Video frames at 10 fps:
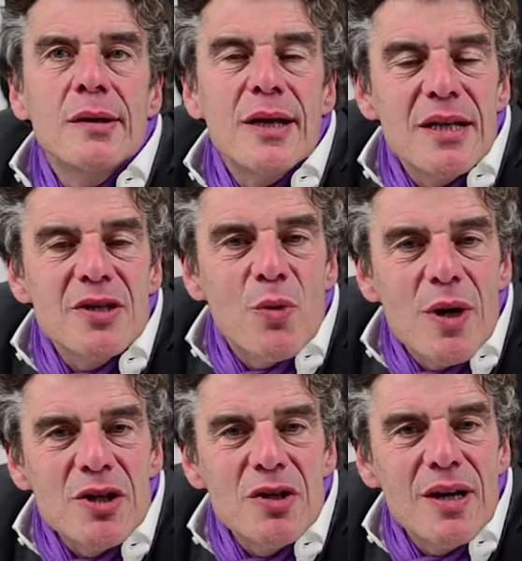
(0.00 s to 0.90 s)
That is a
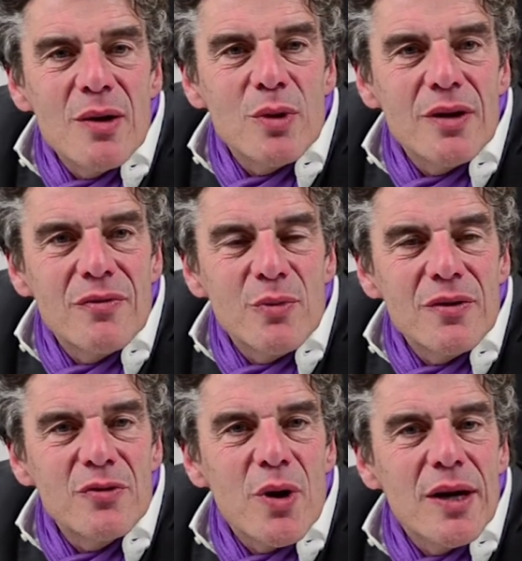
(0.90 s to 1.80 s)
question that
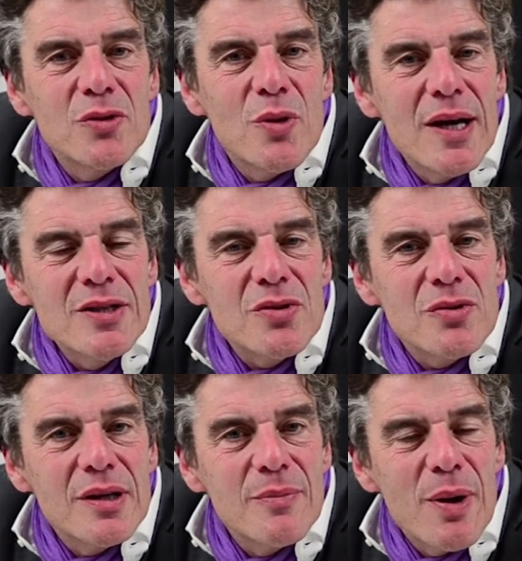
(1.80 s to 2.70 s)
we've tried to
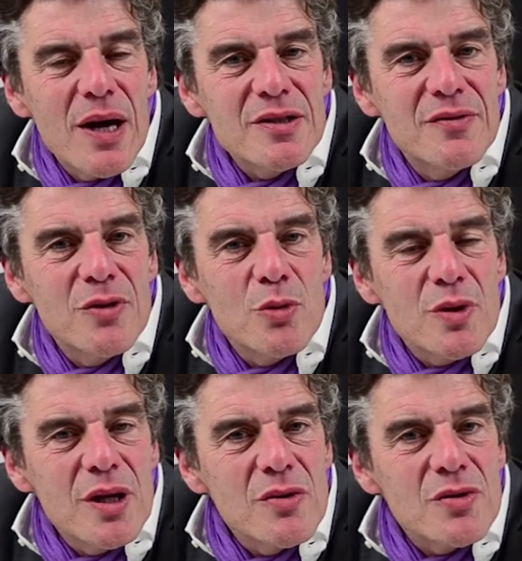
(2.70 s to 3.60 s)
answer in the past few
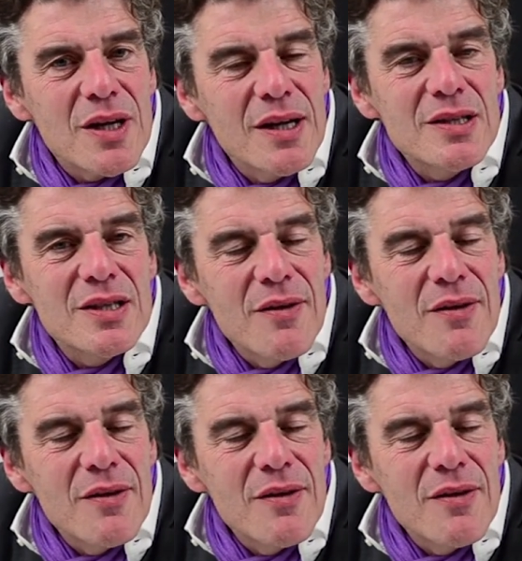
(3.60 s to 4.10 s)
years, and it's